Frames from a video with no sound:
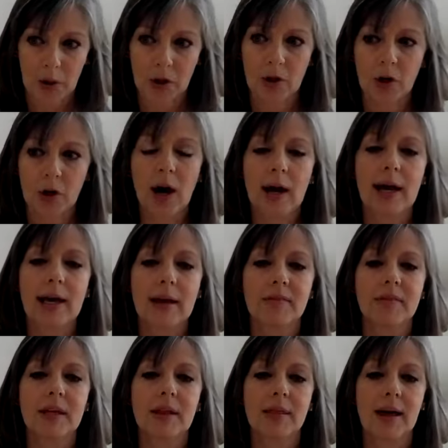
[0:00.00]
You're not
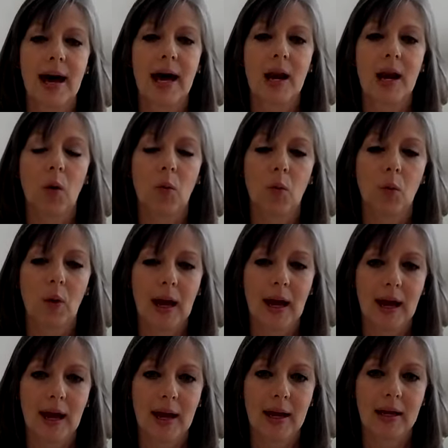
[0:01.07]
giving that
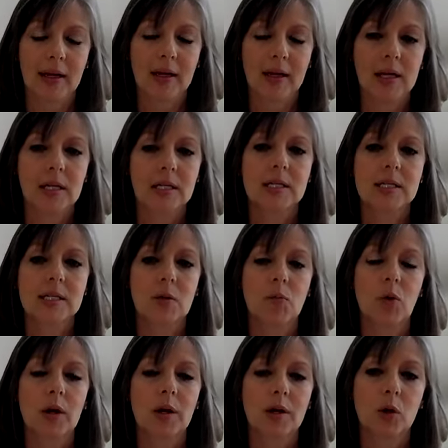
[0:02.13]
away to
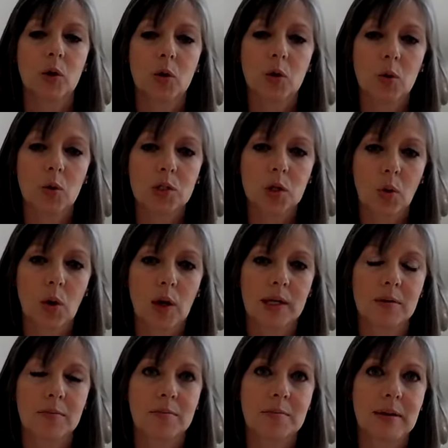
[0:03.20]
someone who's going
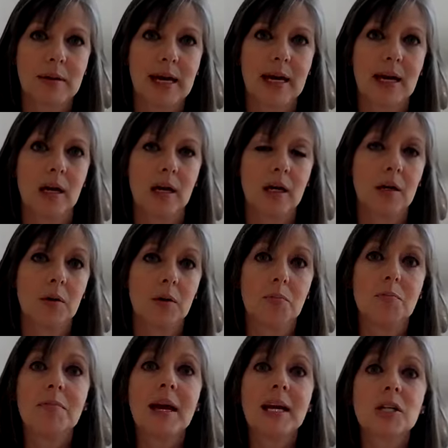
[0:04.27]
to make
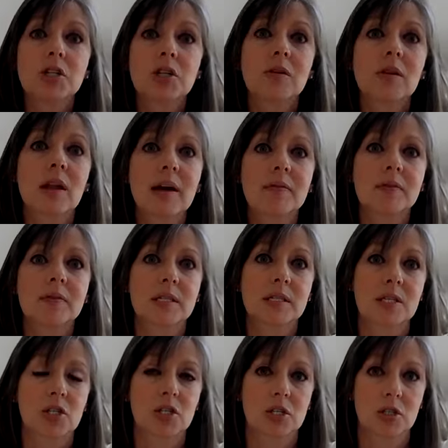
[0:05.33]
major life
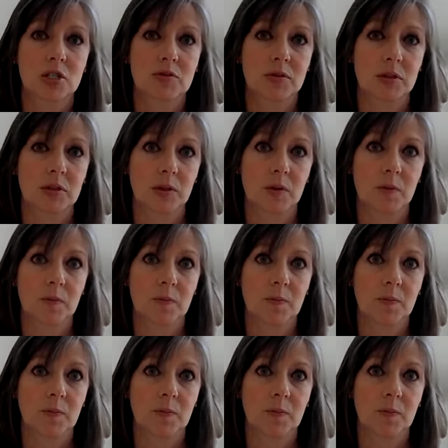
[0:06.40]
decisions for you.